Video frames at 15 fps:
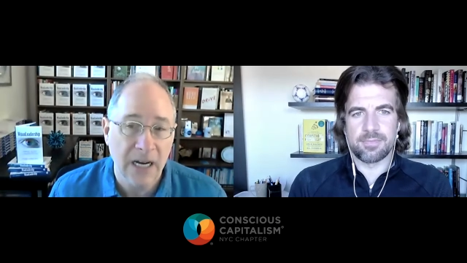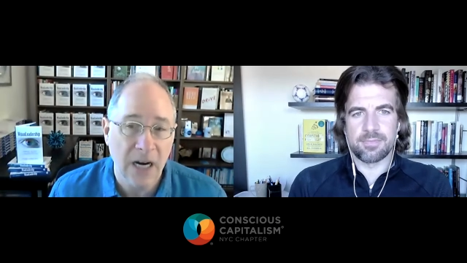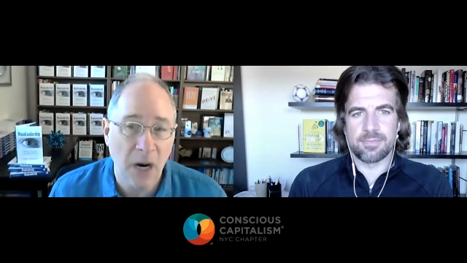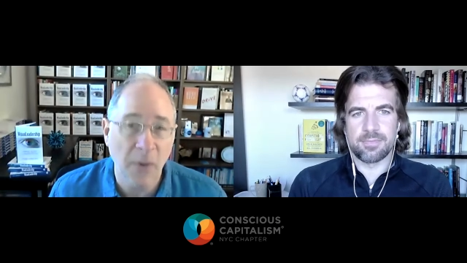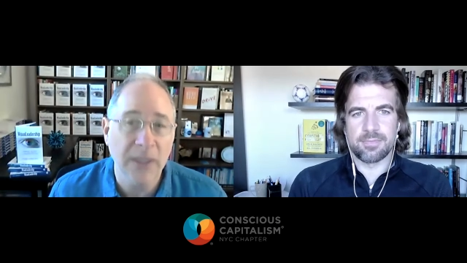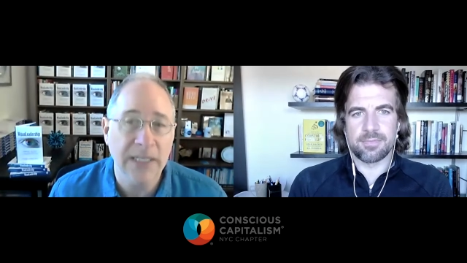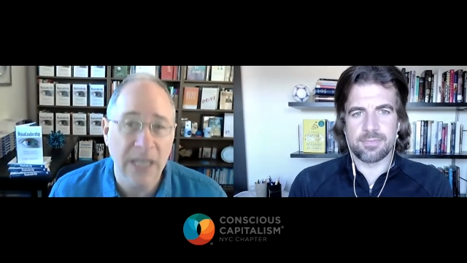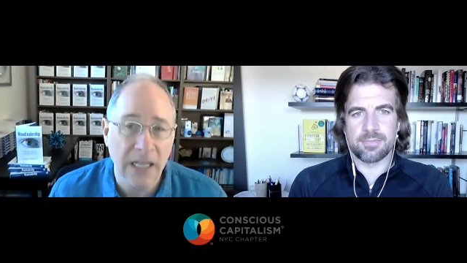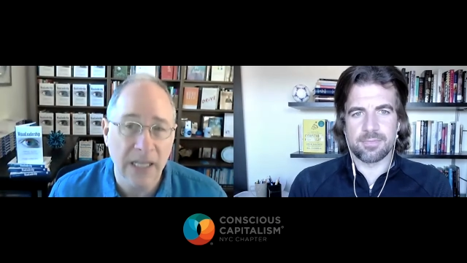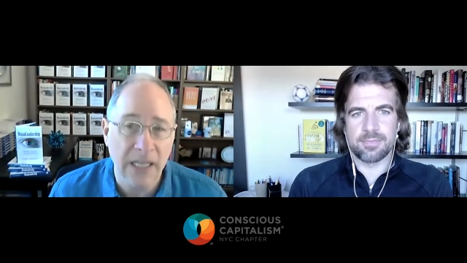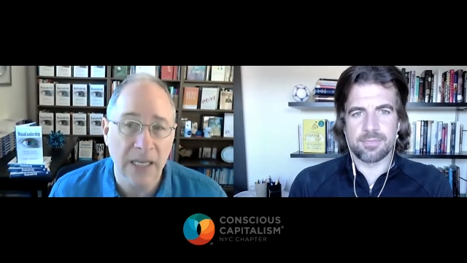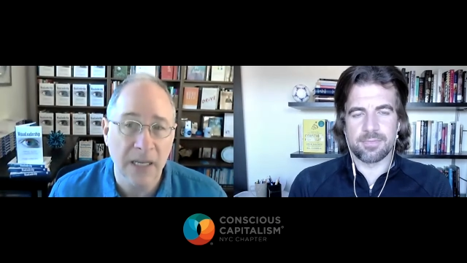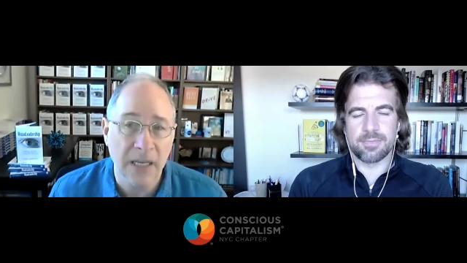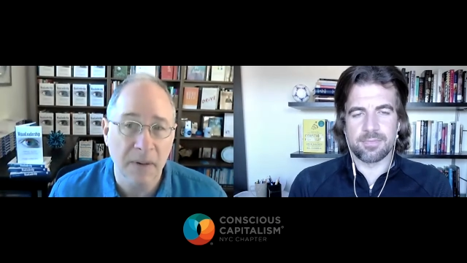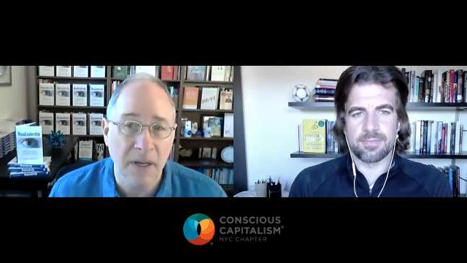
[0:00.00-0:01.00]
Speaker 1: Are we
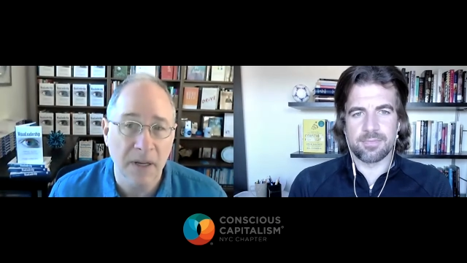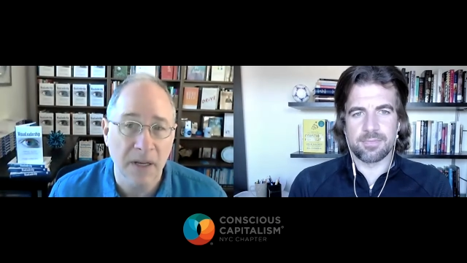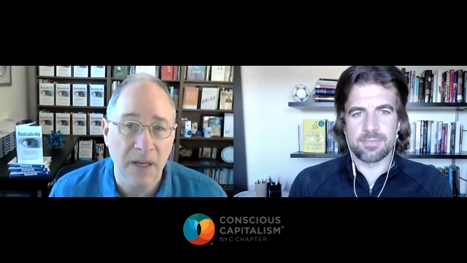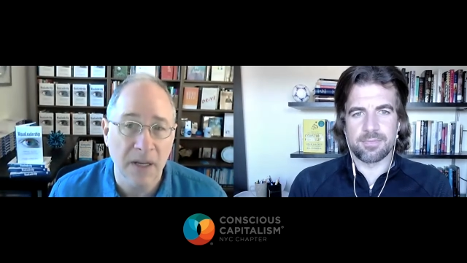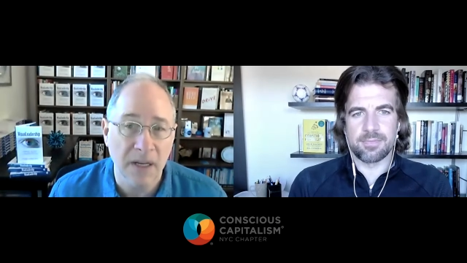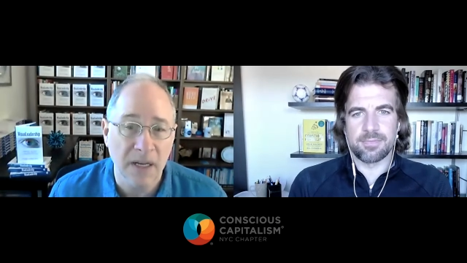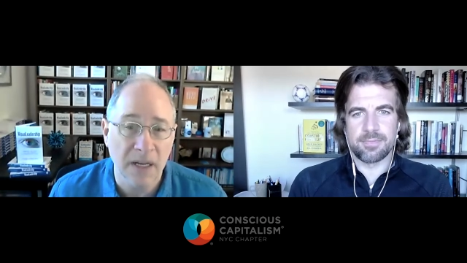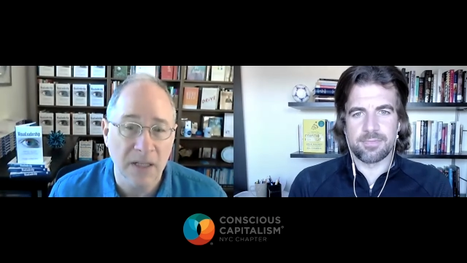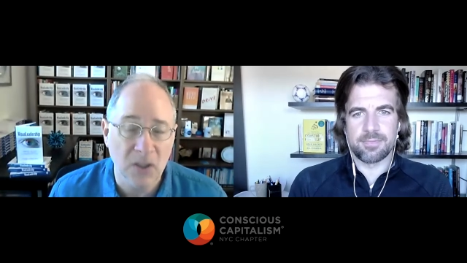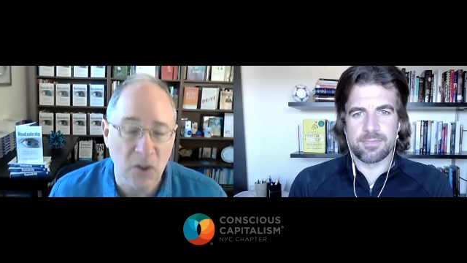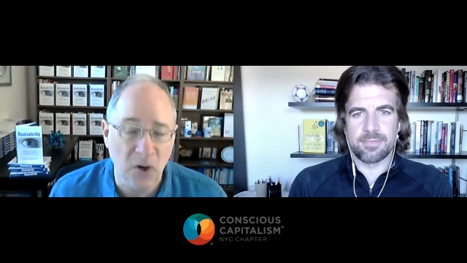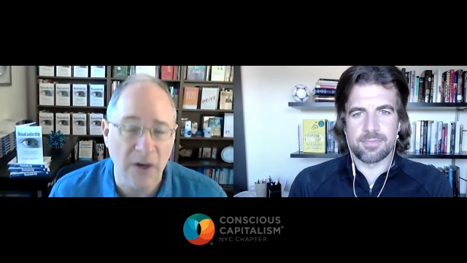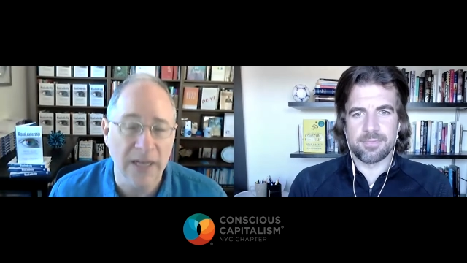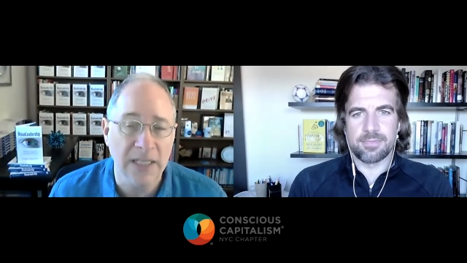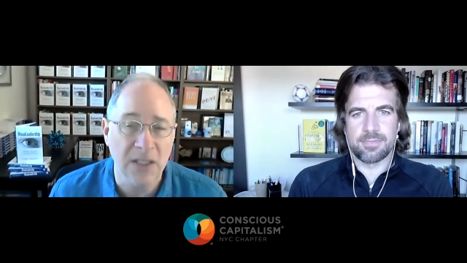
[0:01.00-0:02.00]
telling
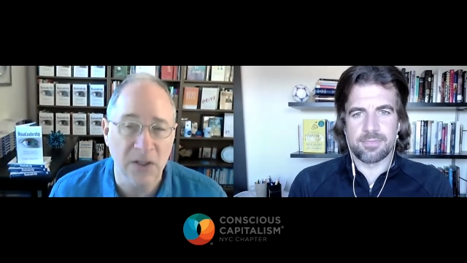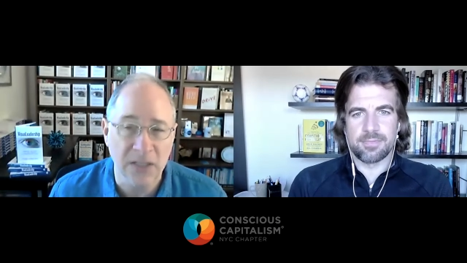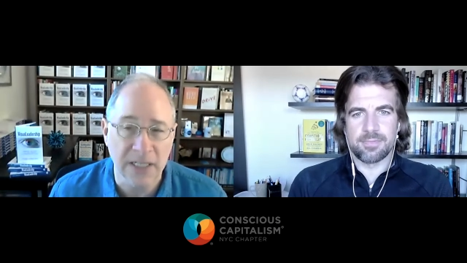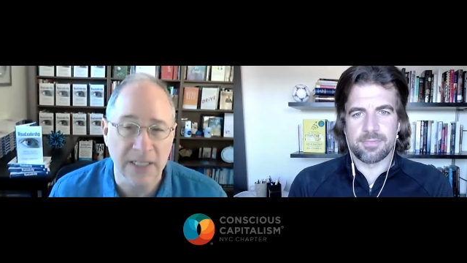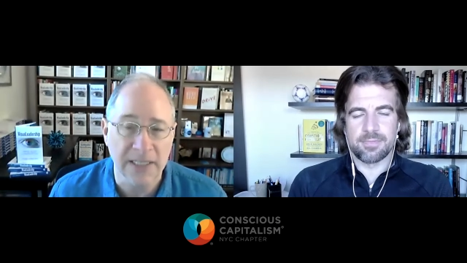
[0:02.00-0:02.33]
stories using